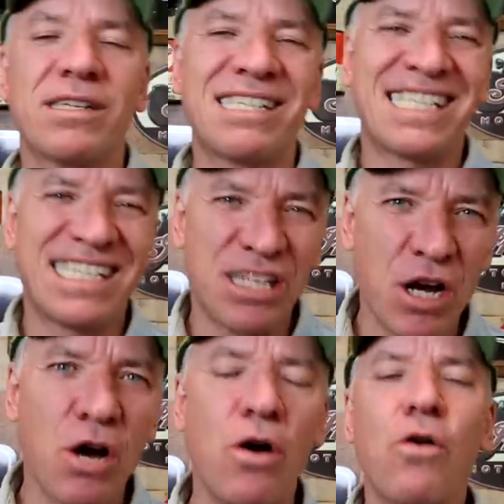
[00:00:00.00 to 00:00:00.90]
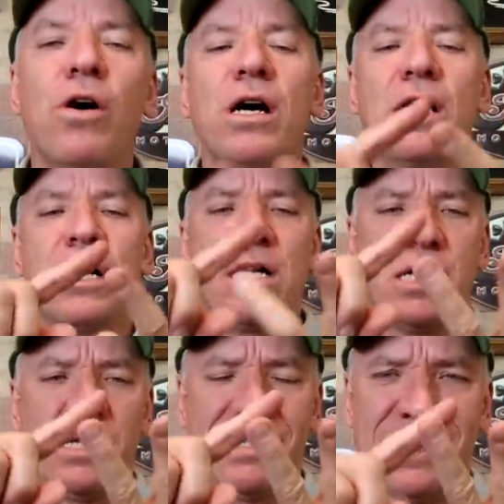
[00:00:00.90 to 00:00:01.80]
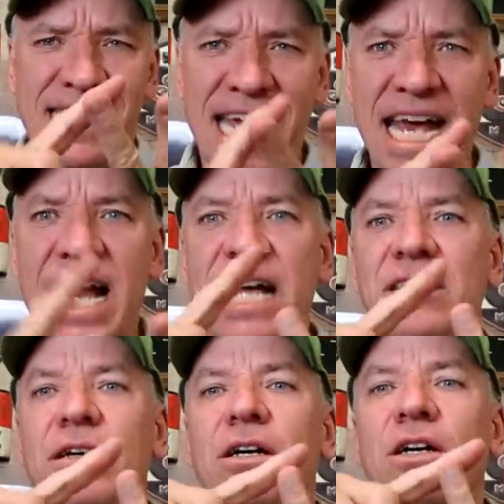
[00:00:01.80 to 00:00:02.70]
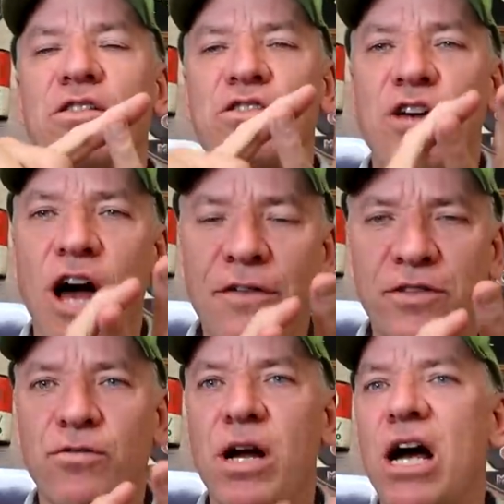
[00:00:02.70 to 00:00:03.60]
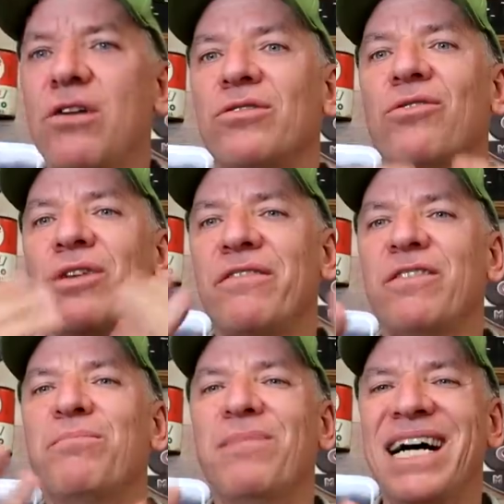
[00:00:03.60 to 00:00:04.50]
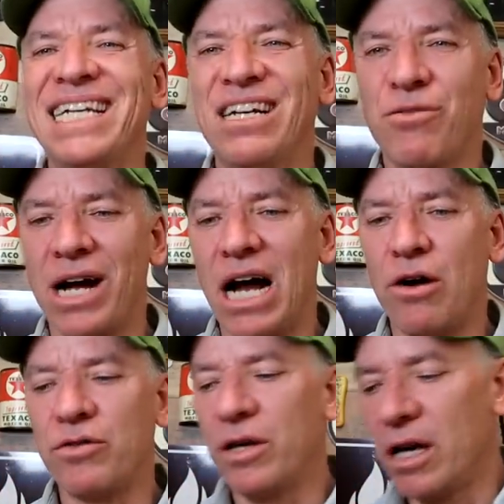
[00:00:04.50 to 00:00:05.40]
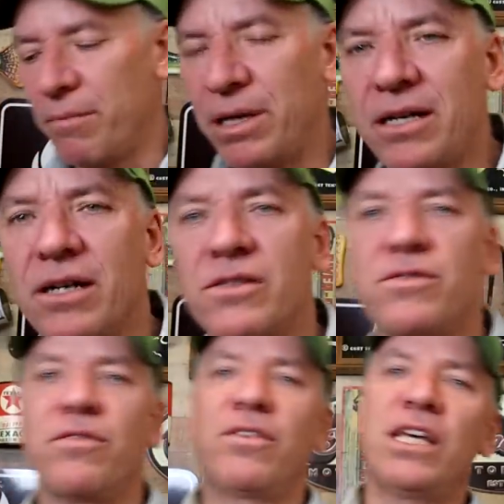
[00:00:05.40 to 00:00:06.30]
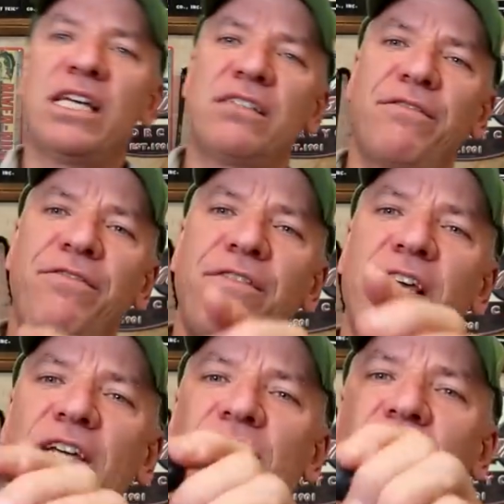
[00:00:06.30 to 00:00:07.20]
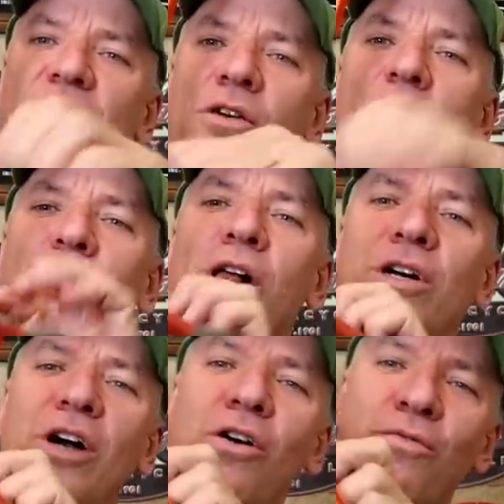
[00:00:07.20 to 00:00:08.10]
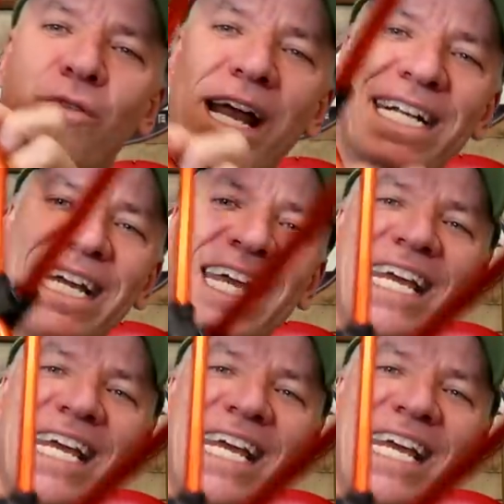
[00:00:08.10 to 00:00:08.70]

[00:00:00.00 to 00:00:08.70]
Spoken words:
the snow, sand, soft ground, or even muddy ground, because these feet will go right